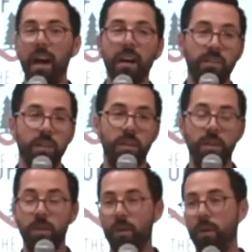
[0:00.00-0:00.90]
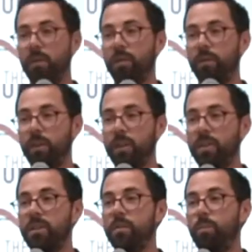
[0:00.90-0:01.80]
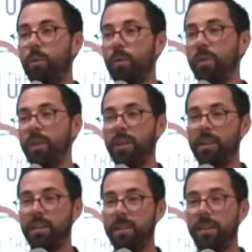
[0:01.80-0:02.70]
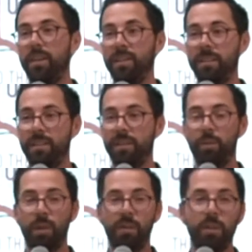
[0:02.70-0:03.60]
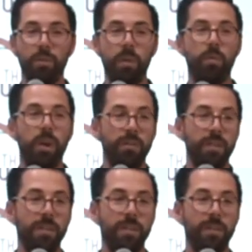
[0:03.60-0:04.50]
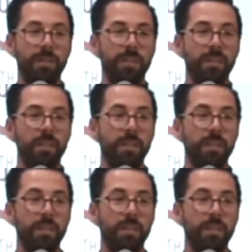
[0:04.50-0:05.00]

Execute all the firstborn sons. What did those midwives do?